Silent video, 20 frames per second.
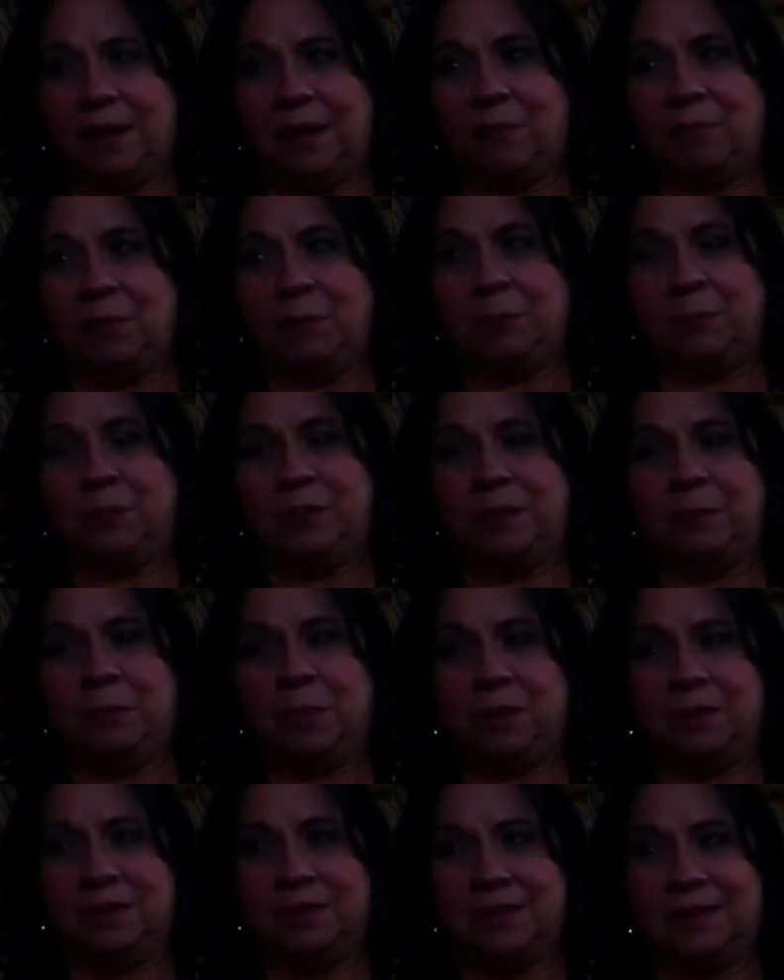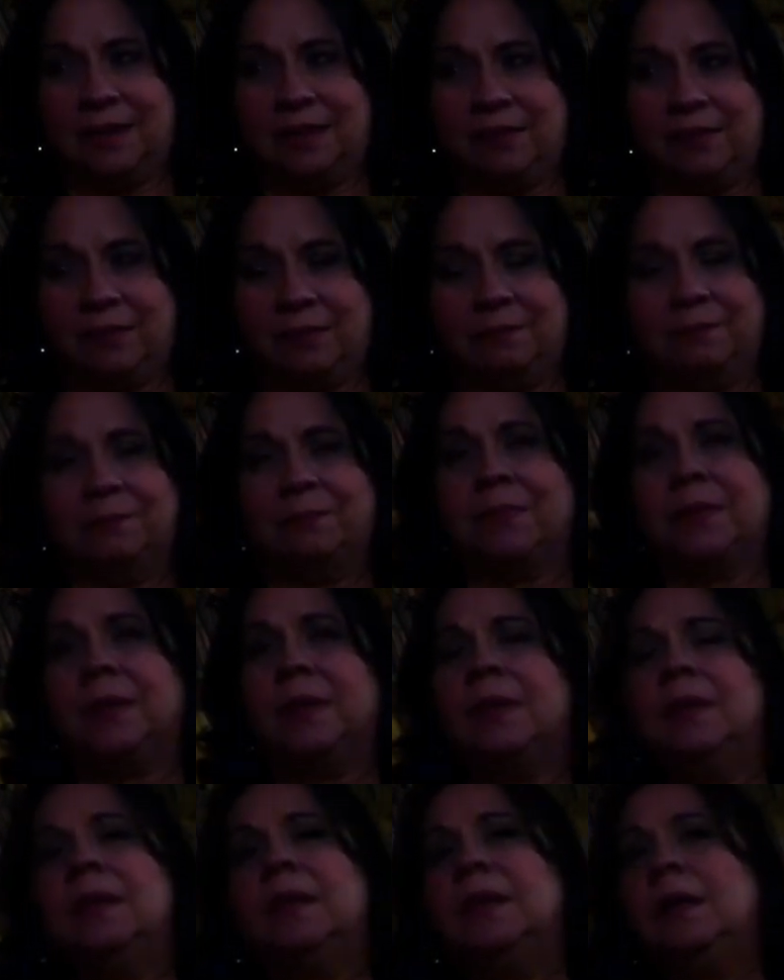I will put them all together.
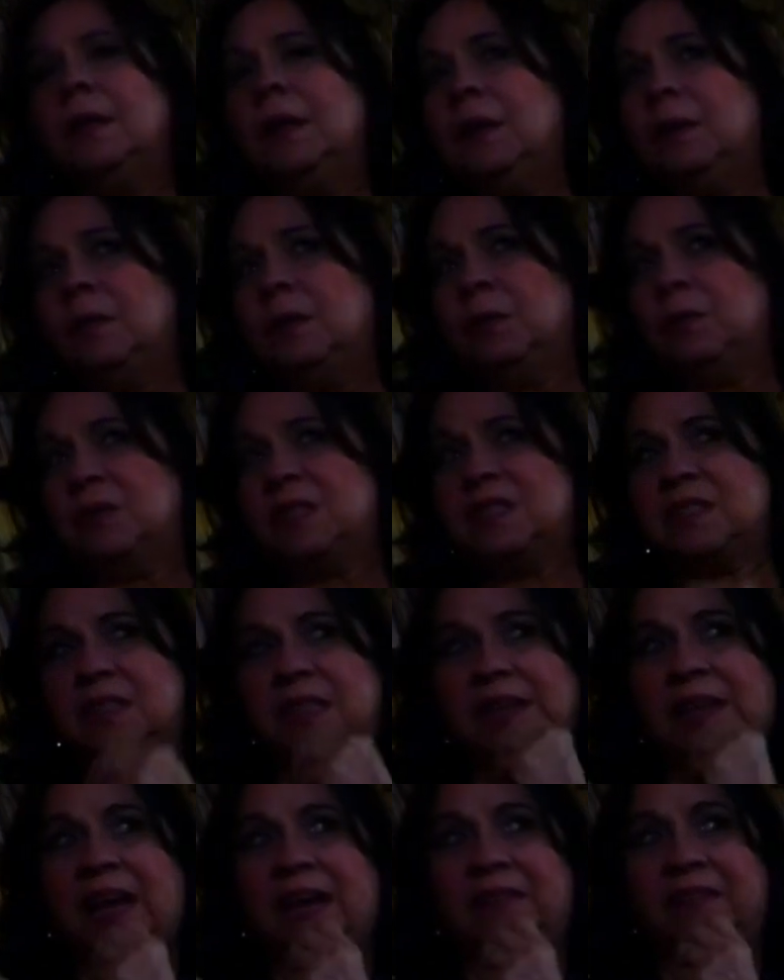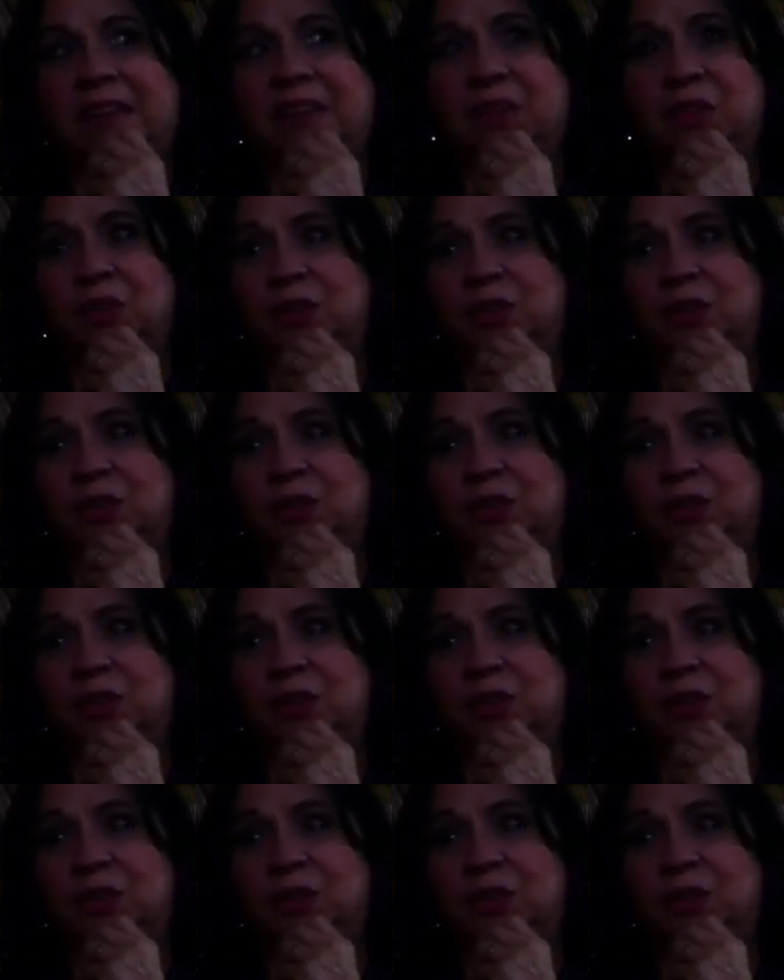We still have like